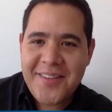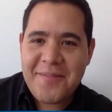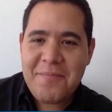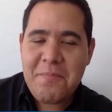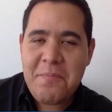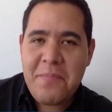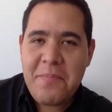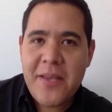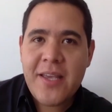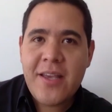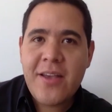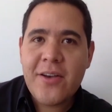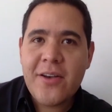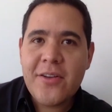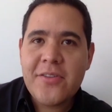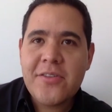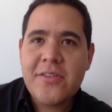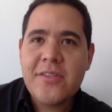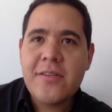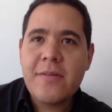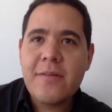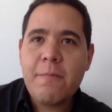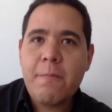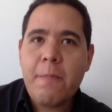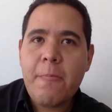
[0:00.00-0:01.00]

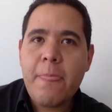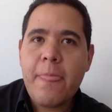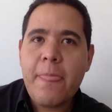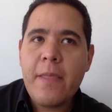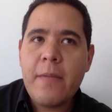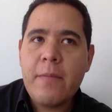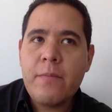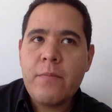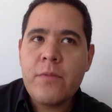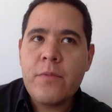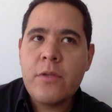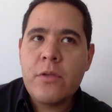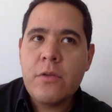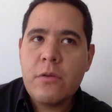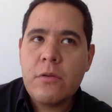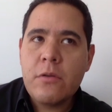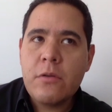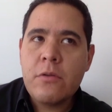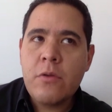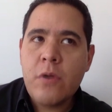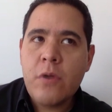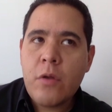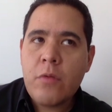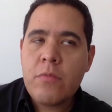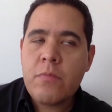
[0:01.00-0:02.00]
because
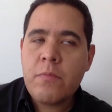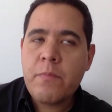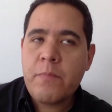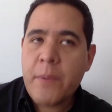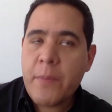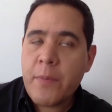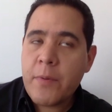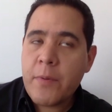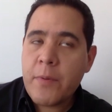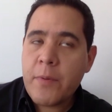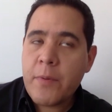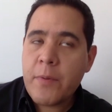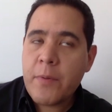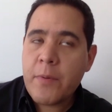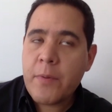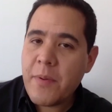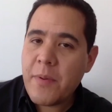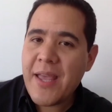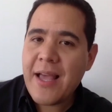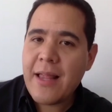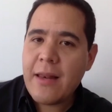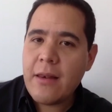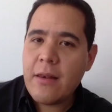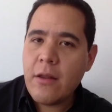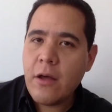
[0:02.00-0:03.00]
people should
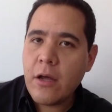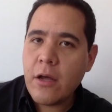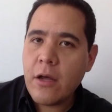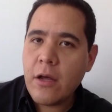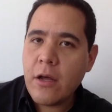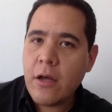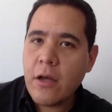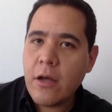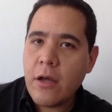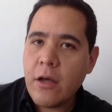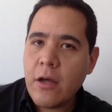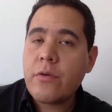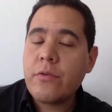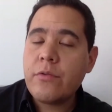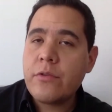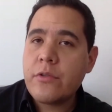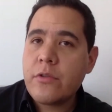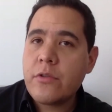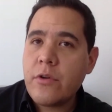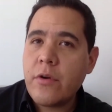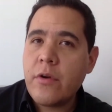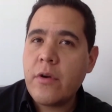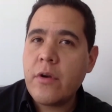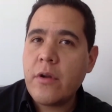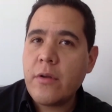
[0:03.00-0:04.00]
be a lot more
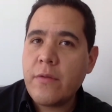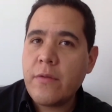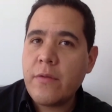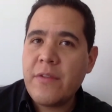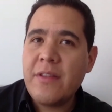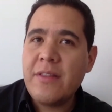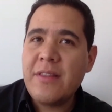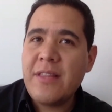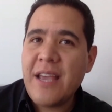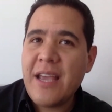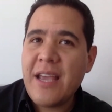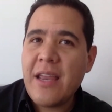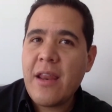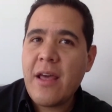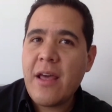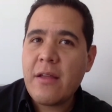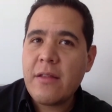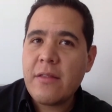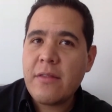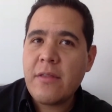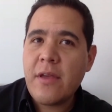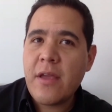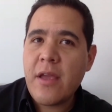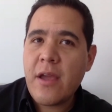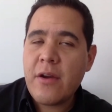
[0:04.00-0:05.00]
concerned of the
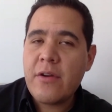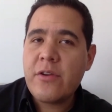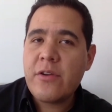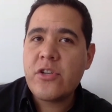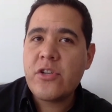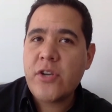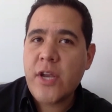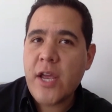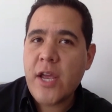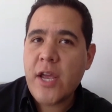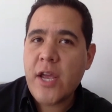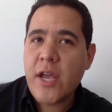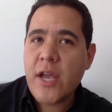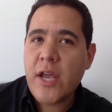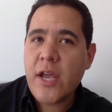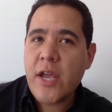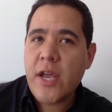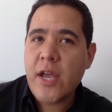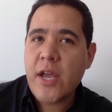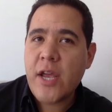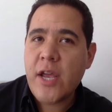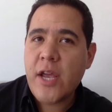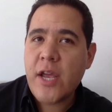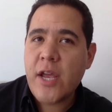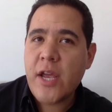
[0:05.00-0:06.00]
data they are
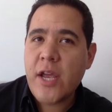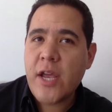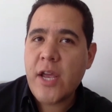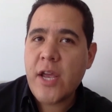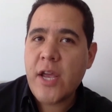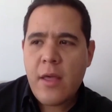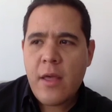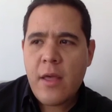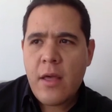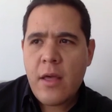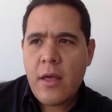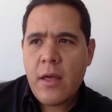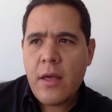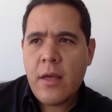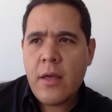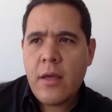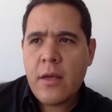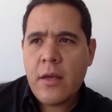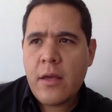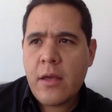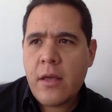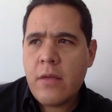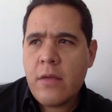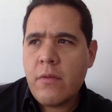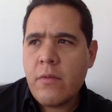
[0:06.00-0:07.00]
sharing with
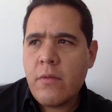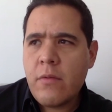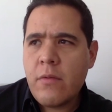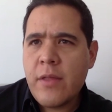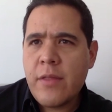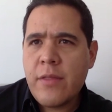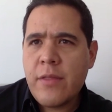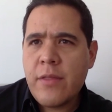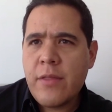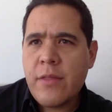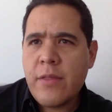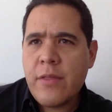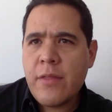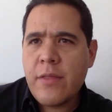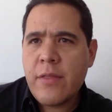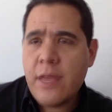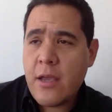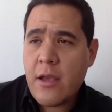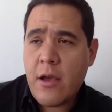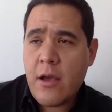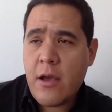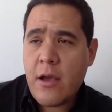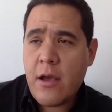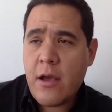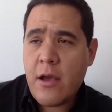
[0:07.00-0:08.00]
any
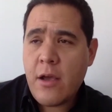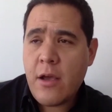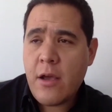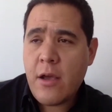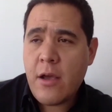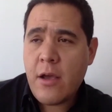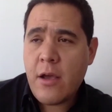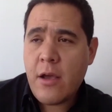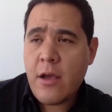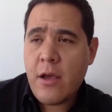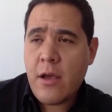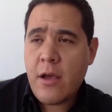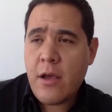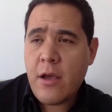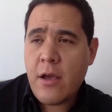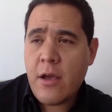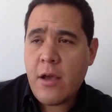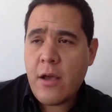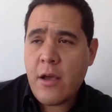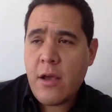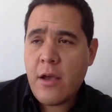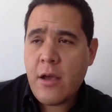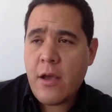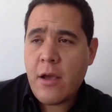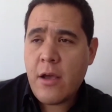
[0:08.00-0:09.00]
company.
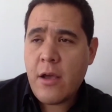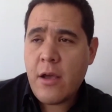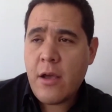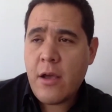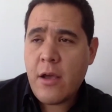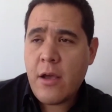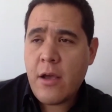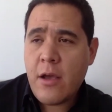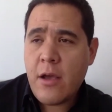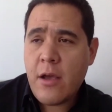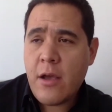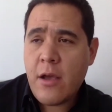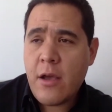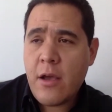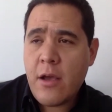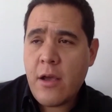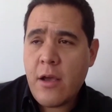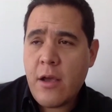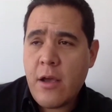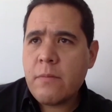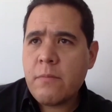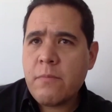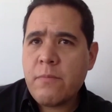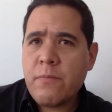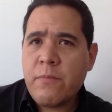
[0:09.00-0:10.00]
Um,
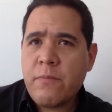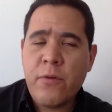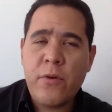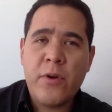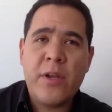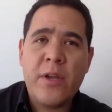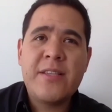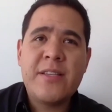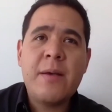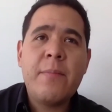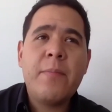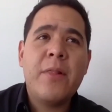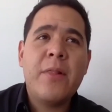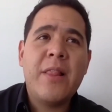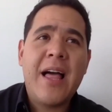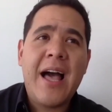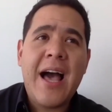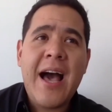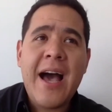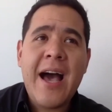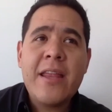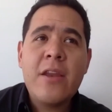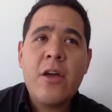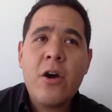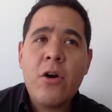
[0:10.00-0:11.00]
for example,
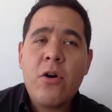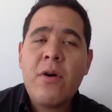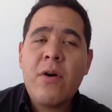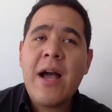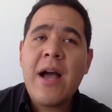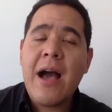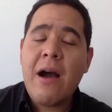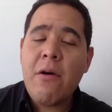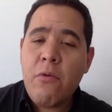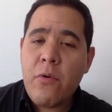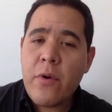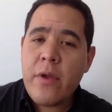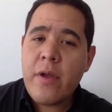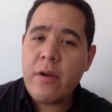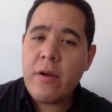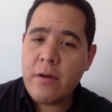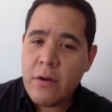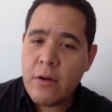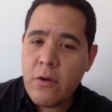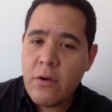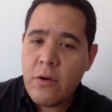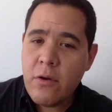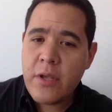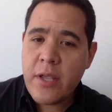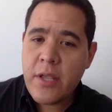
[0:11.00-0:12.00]
I know how we are
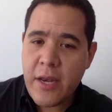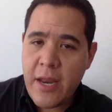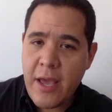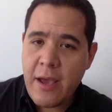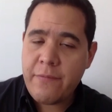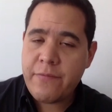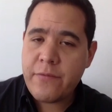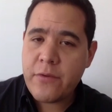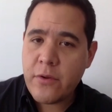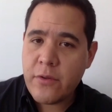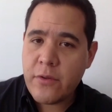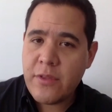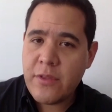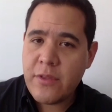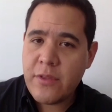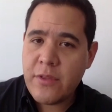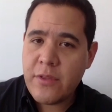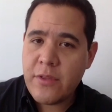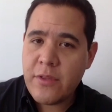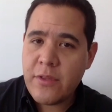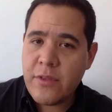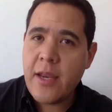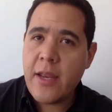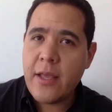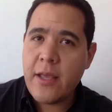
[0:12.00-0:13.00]
looking after this
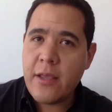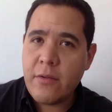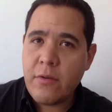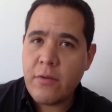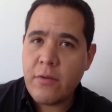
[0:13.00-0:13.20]
data.